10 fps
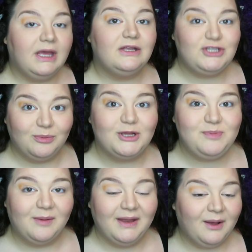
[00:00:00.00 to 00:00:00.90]
get too
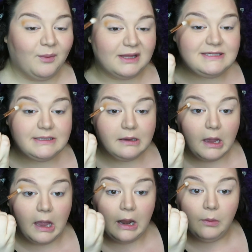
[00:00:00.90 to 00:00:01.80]
much pigment at once.
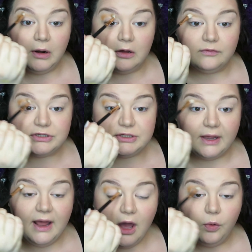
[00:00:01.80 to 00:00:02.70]
I don't want to overdo
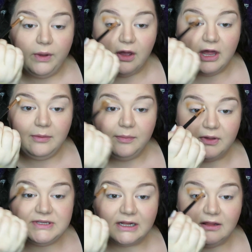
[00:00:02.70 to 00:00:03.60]
it. We are going to be
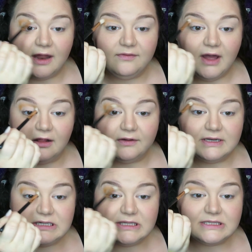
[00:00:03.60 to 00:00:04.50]
building a lot of color
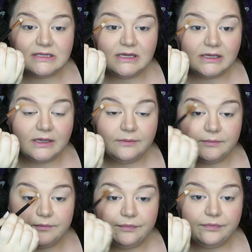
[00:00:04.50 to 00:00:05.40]
into this look.
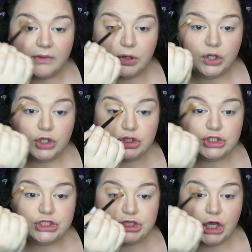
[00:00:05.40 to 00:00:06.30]

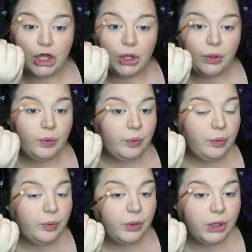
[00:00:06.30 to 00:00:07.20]
So
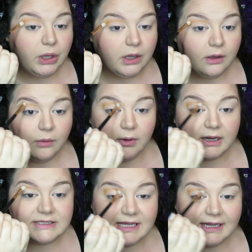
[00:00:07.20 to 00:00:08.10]
we're
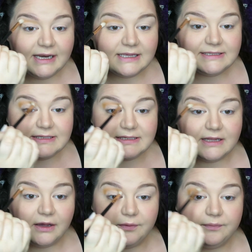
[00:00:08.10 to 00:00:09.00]
going to take it nice and
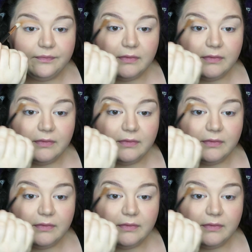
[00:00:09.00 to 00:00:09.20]
slow.